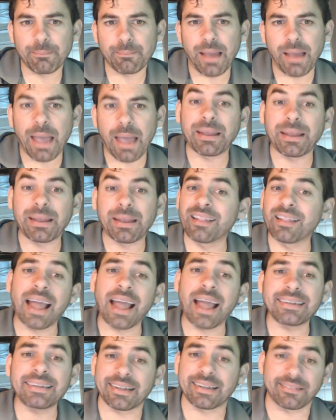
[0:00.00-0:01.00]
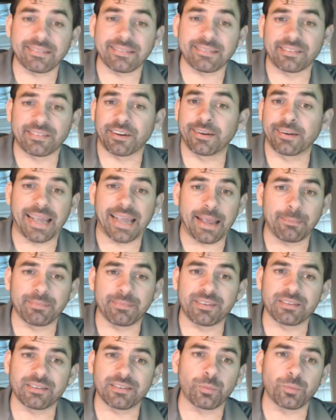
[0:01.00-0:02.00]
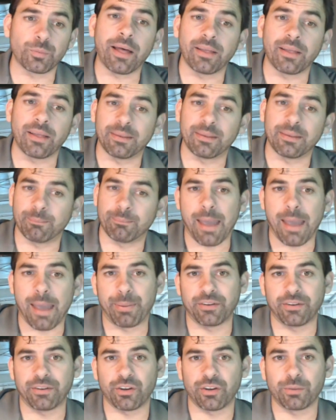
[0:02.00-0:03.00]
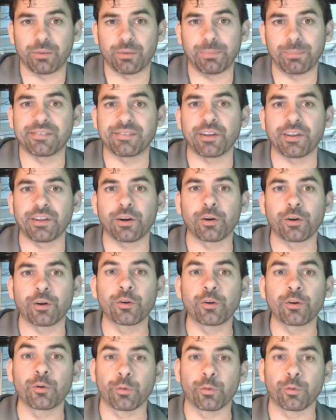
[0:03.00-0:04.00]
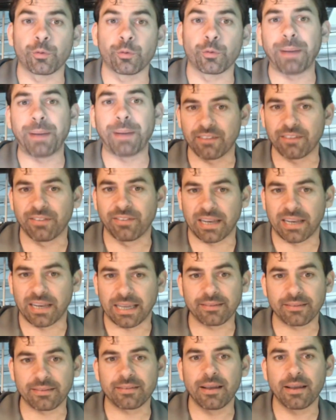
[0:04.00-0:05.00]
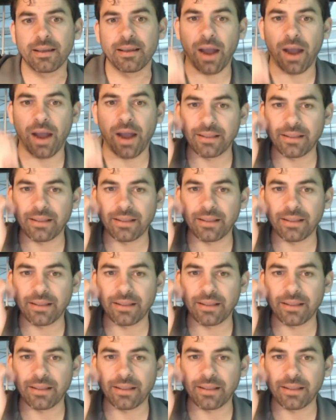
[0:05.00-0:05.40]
I mean, line dances are games as well, in my opinion, because they're group activities, right?